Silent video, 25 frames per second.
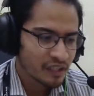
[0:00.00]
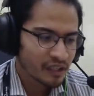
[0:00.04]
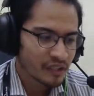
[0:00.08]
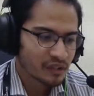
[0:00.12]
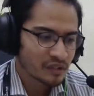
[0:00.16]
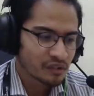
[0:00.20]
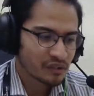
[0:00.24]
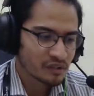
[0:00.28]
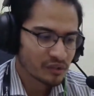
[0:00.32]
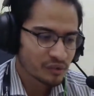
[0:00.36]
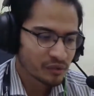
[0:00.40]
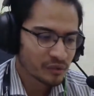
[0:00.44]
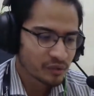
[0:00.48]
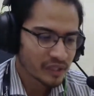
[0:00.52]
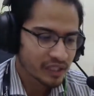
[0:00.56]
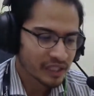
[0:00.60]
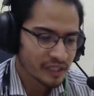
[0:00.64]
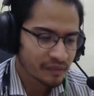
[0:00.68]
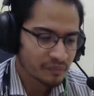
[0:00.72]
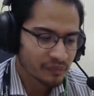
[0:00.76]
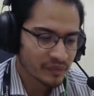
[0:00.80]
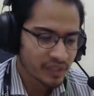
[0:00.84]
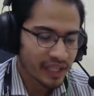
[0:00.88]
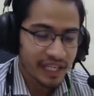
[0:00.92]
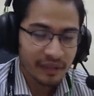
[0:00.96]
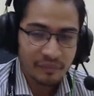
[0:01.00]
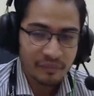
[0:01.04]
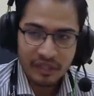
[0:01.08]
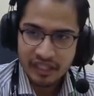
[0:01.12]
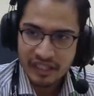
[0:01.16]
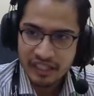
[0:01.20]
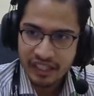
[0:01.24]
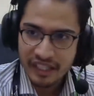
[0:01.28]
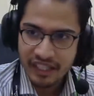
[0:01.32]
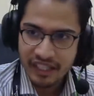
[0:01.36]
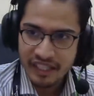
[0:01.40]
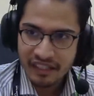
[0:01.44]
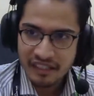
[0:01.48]
So I'm in
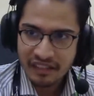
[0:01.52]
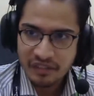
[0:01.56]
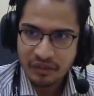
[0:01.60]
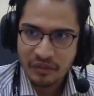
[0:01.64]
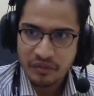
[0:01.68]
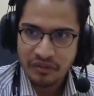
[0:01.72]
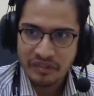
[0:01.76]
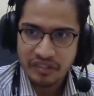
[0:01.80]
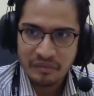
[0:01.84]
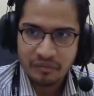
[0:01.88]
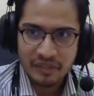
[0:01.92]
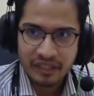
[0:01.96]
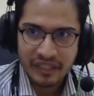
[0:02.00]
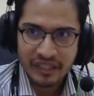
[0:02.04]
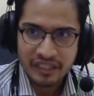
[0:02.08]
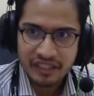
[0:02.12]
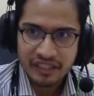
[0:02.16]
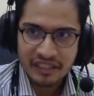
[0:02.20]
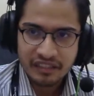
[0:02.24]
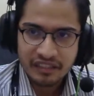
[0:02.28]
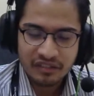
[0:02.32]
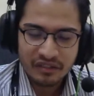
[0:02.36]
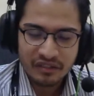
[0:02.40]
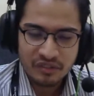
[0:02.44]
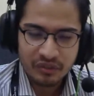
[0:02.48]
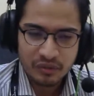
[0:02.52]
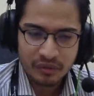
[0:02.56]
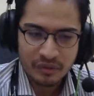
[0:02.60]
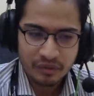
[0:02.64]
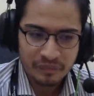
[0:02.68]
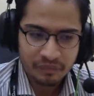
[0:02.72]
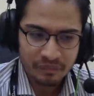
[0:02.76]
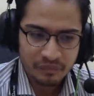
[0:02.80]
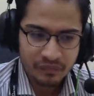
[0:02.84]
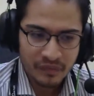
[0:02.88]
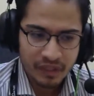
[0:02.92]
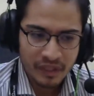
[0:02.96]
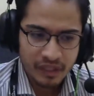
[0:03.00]
KL, University of Malaya. So
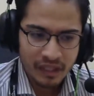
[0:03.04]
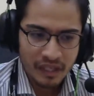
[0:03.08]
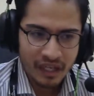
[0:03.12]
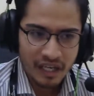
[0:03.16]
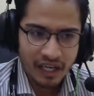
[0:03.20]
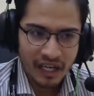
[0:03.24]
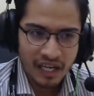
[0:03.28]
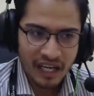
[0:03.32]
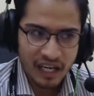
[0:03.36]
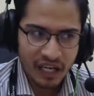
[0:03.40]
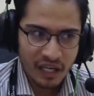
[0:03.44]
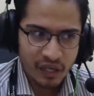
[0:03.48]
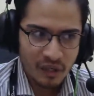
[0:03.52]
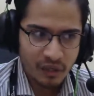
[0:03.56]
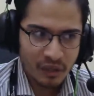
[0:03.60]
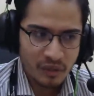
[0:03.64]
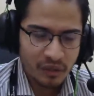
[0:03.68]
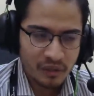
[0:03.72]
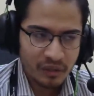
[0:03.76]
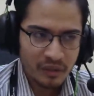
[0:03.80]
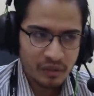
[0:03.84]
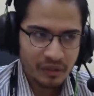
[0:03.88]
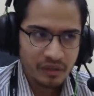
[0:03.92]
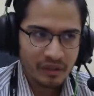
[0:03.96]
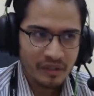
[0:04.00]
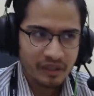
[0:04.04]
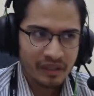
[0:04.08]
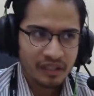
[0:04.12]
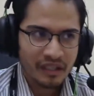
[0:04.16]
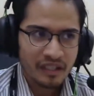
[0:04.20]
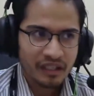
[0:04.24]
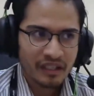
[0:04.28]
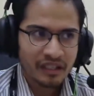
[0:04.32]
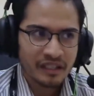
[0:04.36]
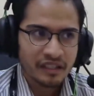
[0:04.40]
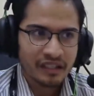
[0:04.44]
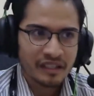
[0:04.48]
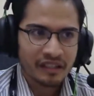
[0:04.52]
how
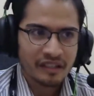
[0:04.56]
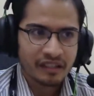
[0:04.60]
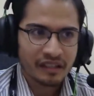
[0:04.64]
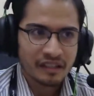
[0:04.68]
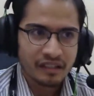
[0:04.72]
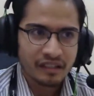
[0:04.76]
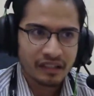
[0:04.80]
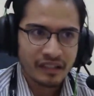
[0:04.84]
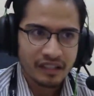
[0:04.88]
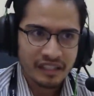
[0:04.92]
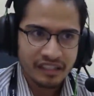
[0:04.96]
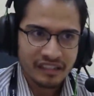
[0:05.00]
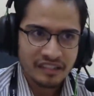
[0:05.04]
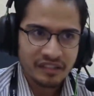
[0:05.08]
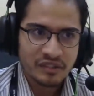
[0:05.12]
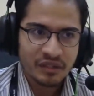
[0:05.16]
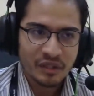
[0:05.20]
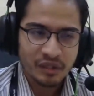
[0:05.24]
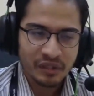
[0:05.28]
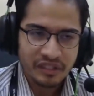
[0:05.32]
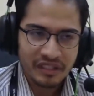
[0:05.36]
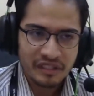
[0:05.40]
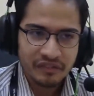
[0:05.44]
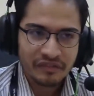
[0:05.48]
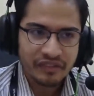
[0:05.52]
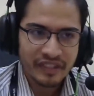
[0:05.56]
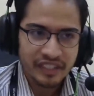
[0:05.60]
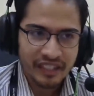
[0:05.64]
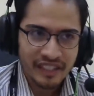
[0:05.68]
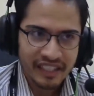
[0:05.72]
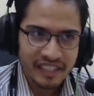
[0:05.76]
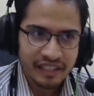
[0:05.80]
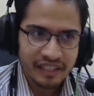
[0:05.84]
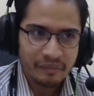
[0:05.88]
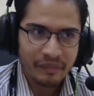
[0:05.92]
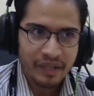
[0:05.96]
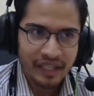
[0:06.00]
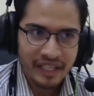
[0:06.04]
does Dr.
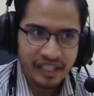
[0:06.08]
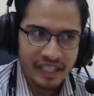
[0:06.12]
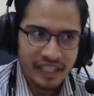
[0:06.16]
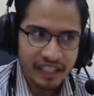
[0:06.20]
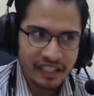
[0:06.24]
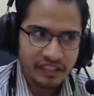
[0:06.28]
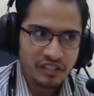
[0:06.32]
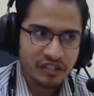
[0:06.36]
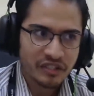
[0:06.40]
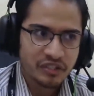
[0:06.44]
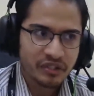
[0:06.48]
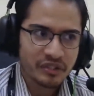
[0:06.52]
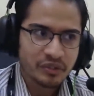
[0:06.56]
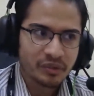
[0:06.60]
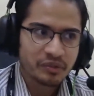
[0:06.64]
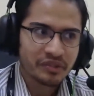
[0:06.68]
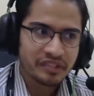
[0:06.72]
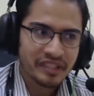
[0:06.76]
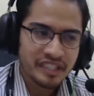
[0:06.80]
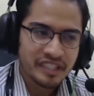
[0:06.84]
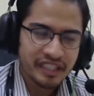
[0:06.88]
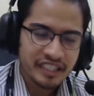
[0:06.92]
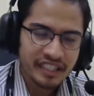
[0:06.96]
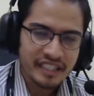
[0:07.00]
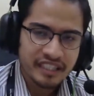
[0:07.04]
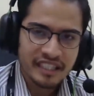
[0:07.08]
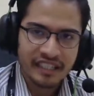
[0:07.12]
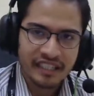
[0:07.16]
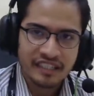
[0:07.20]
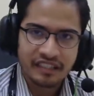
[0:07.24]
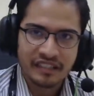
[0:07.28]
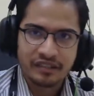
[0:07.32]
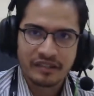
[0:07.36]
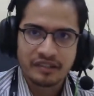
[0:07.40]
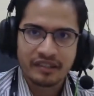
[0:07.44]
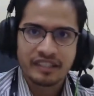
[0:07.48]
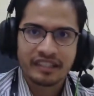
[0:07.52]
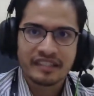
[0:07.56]
Farhan manage to see
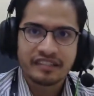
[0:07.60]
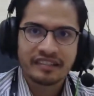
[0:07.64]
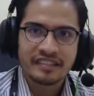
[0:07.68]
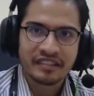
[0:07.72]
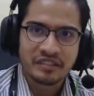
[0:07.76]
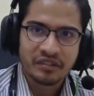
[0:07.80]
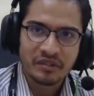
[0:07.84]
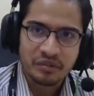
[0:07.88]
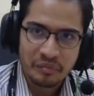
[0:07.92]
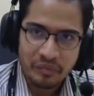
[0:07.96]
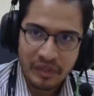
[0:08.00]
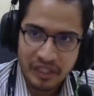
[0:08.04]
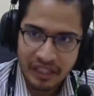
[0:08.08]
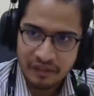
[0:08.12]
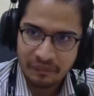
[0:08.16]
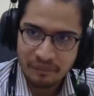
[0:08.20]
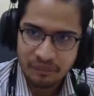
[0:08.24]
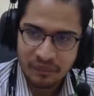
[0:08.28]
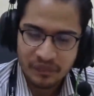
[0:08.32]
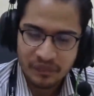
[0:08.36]
and to listen to me?